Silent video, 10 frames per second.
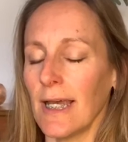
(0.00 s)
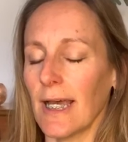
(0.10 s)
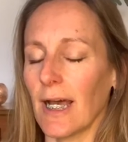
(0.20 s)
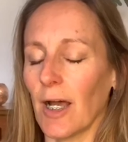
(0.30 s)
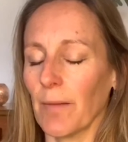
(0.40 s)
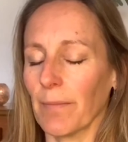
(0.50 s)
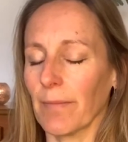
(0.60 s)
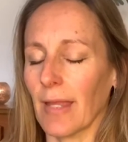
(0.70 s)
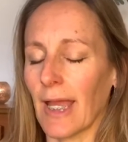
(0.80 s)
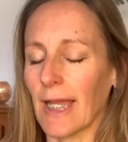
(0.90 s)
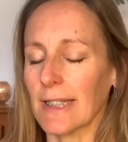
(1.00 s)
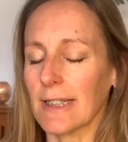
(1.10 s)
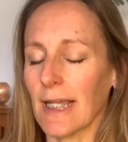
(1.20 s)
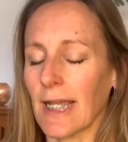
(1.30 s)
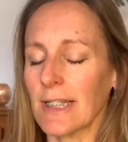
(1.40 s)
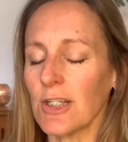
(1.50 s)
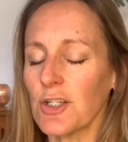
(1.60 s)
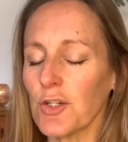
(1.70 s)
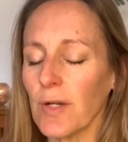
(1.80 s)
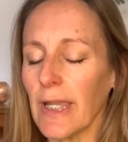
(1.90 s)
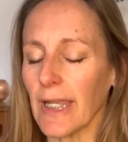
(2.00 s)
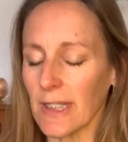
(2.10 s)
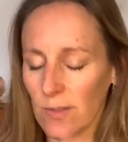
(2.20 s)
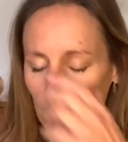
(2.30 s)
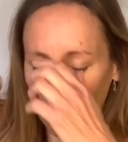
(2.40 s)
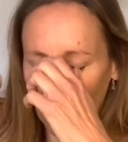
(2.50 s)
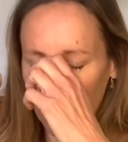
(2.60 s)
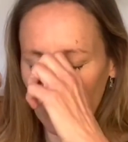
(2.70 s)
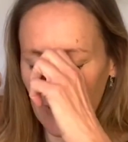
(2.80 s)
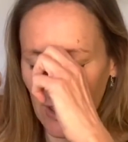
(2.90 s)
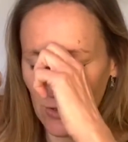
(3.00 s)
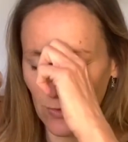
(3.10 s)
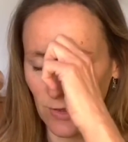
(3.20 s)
and enjoying it to its fullest potential.